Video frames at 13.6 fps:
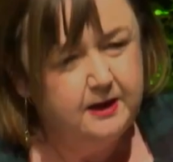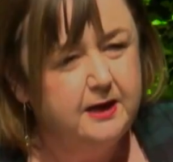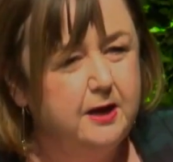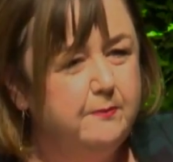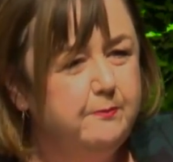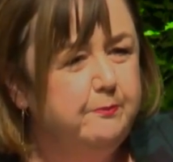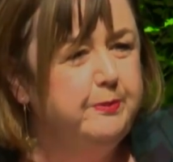
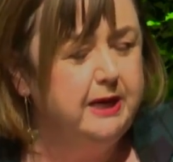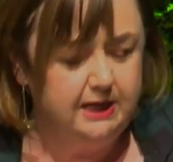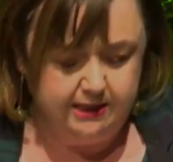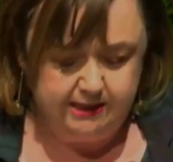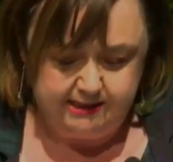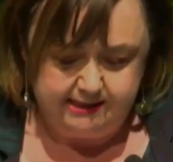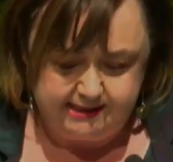
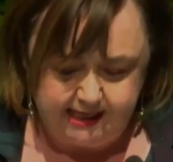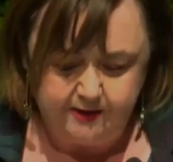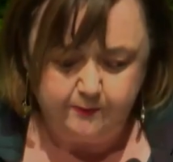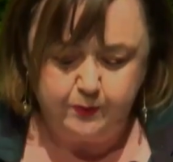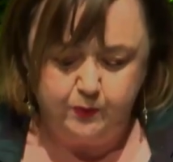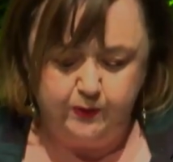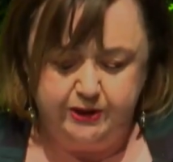Embedded
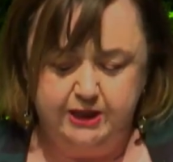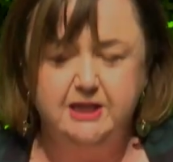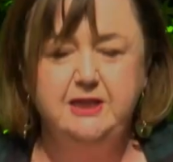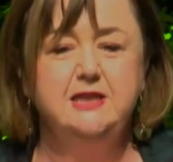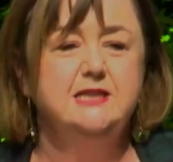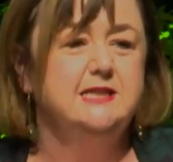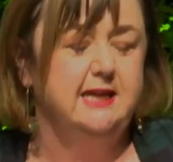deep within
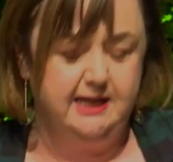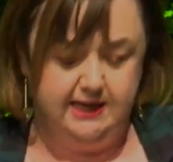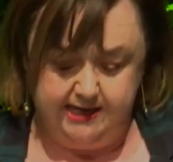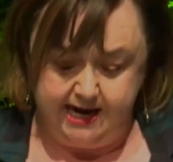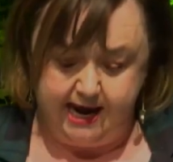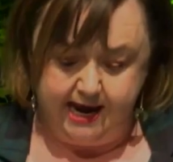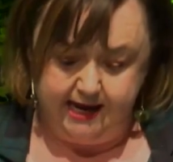the
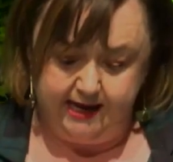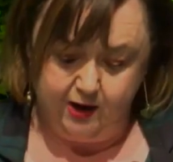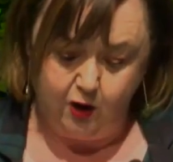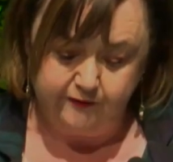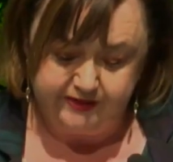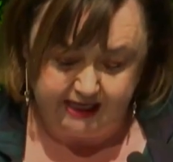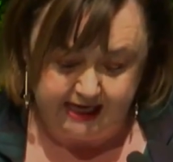DNA
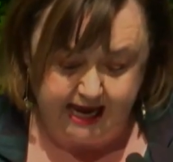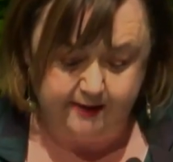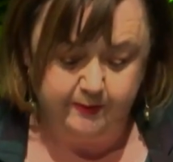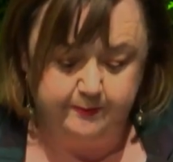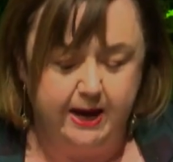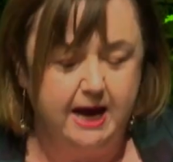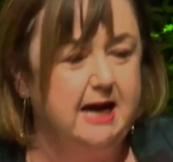of the
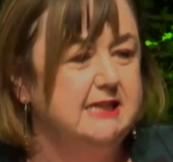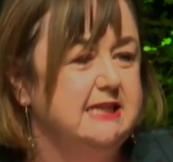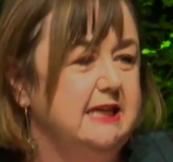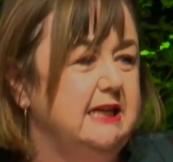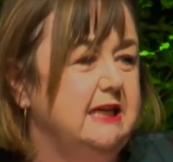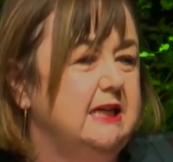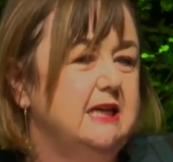Labour
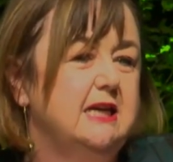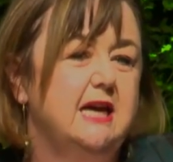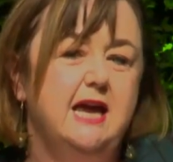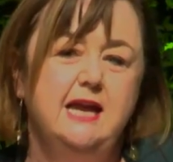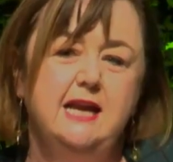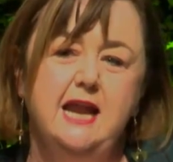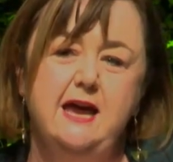Party
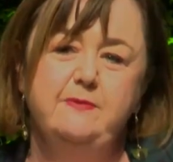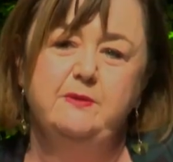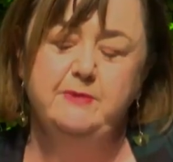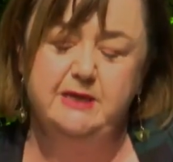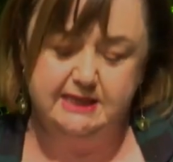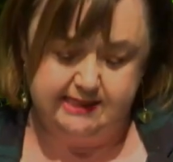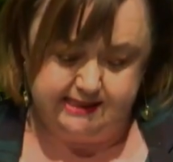and Labour
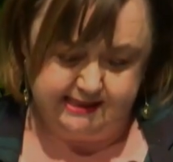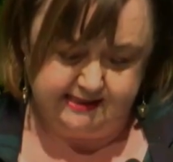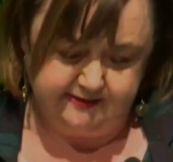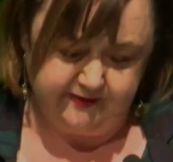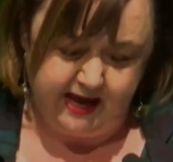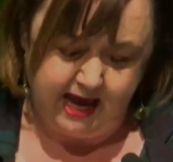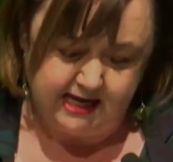Ministers
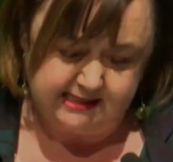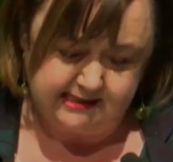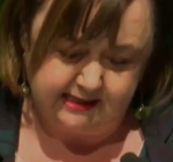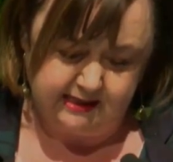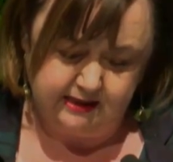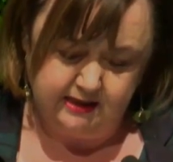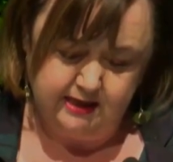of
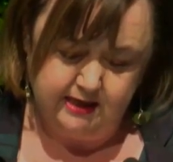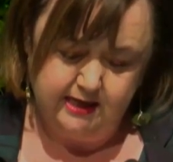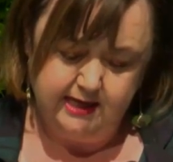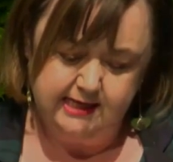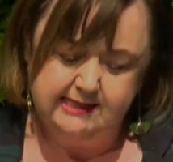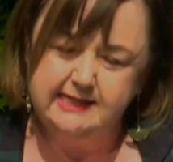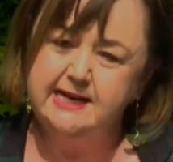Housing
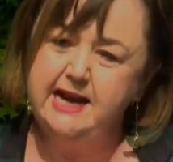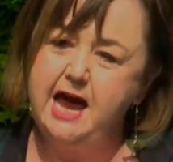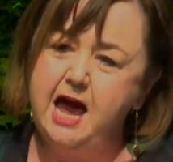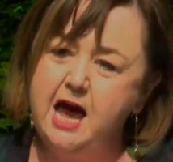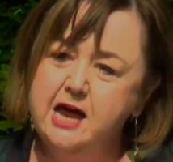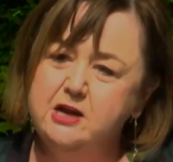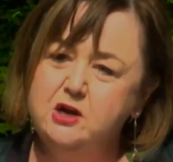is an
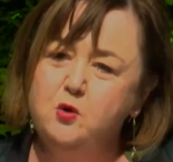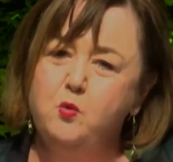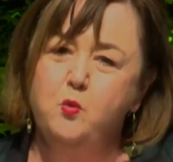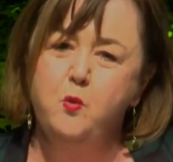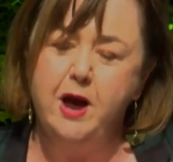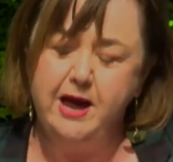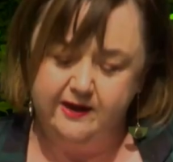
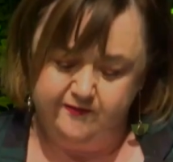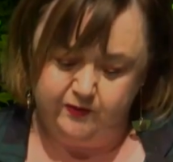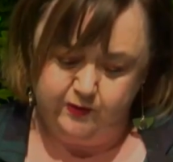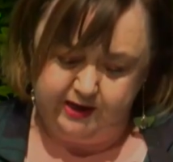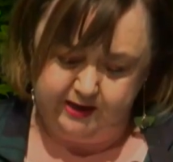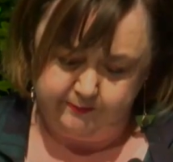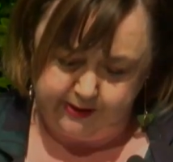
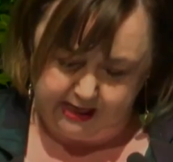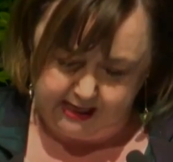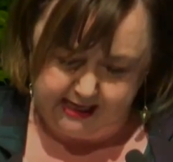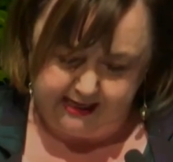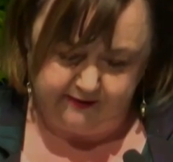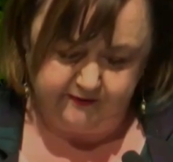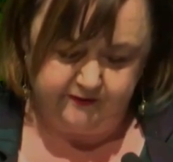unwavering
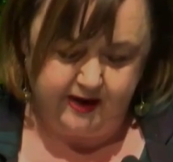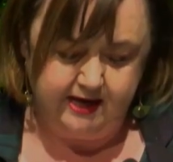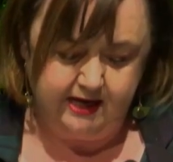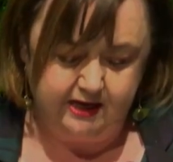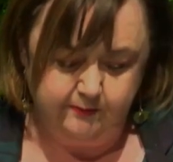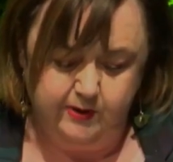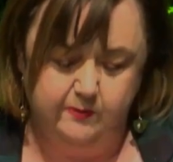belief and
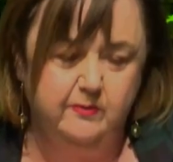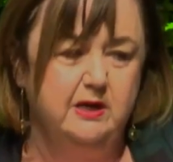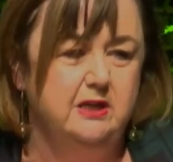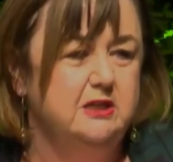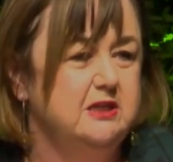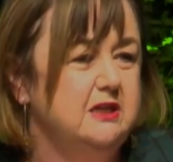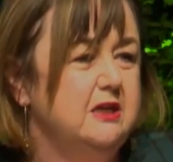
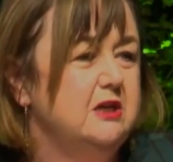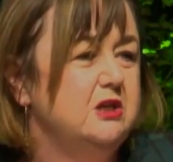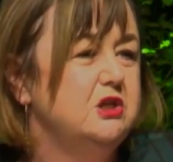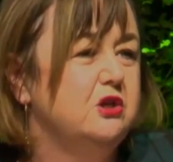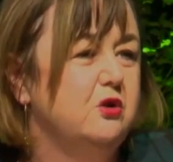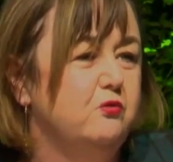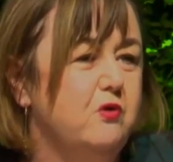commitment
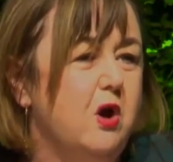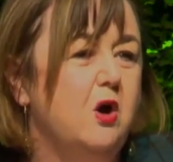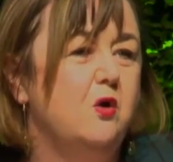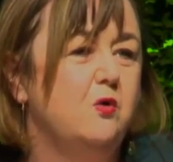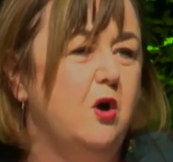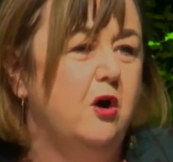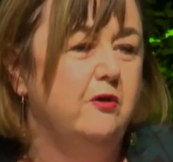to the
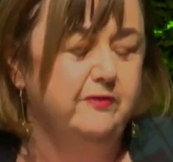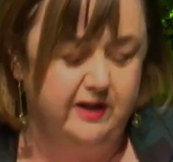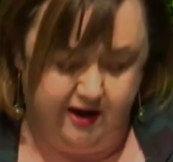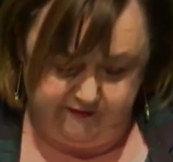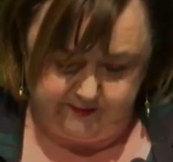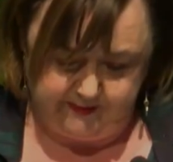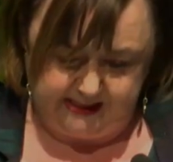role of
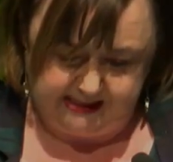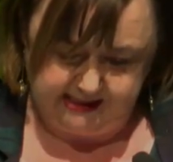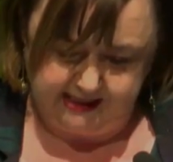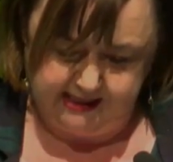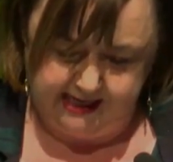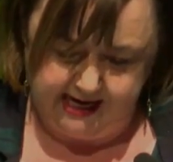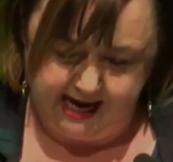government
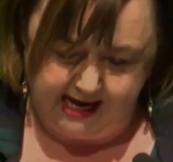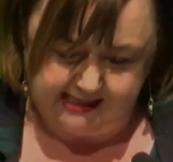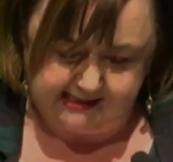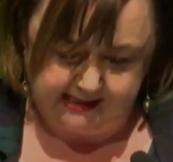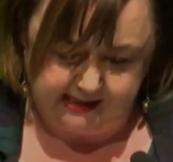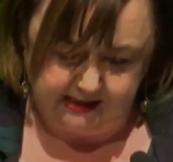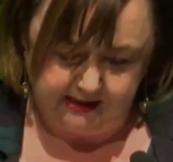in
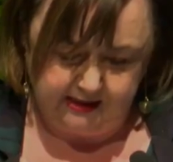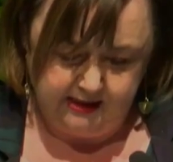housing.